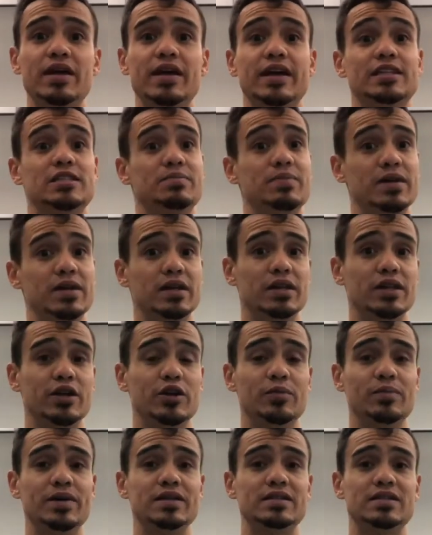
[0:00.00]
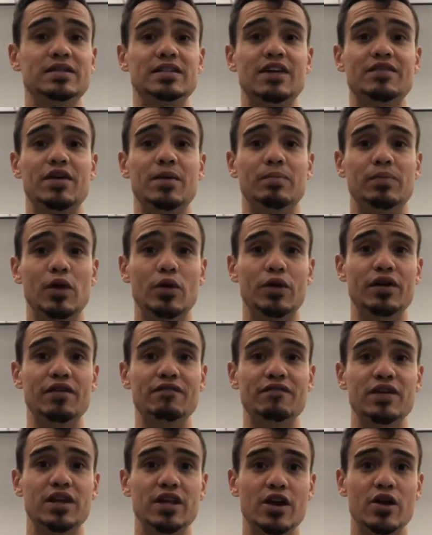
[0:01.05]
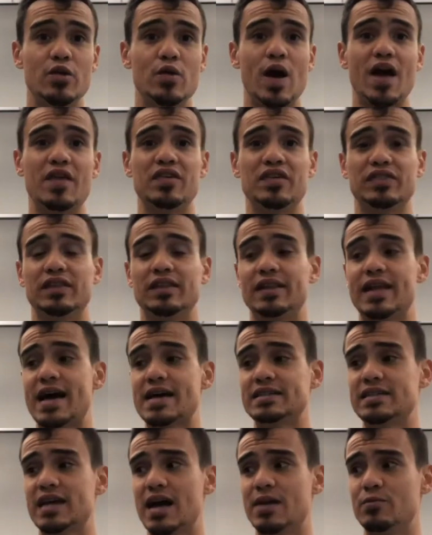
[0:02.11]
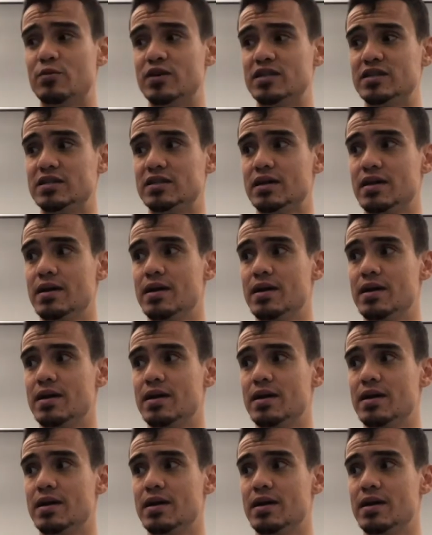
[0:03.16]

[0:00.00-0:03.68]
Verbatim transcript: It's been a little bit since I've uploaded a video. I think the last time was